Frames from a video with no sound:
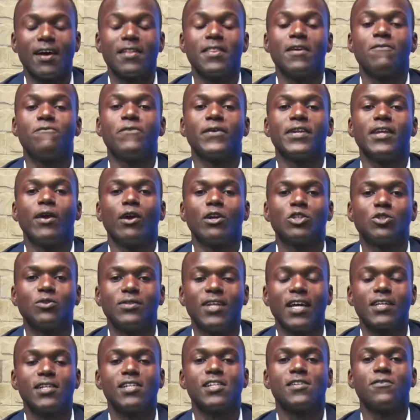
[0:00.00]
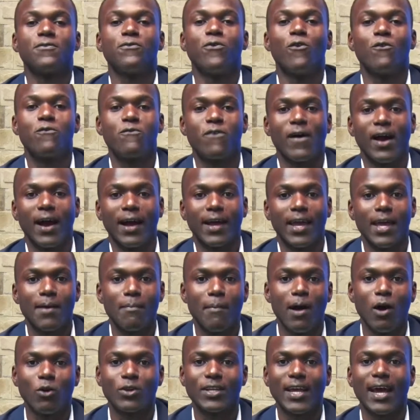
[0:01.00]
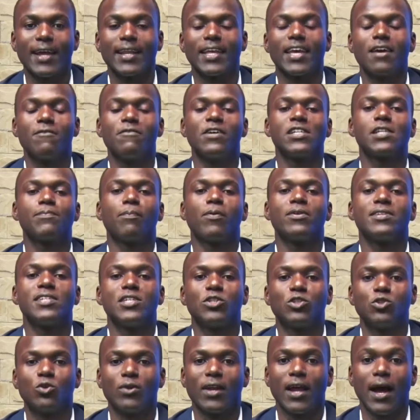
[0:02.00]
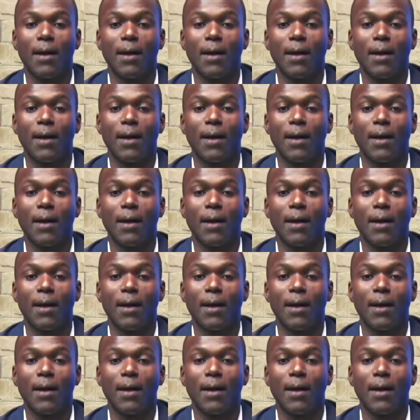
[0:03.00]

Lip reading: the federation, that is FUFA, came out and gave its position